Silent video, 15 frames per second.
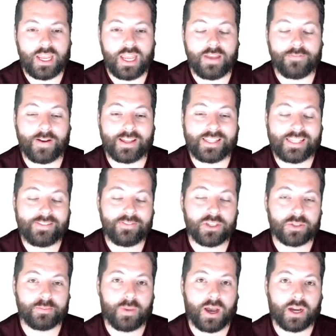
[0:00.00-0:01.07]
If I leave
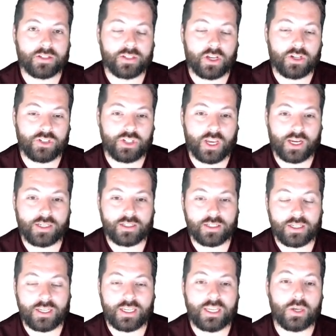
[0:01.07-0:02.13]
this box unchecked,
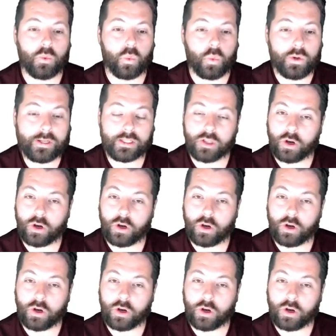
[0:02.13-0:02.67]
it will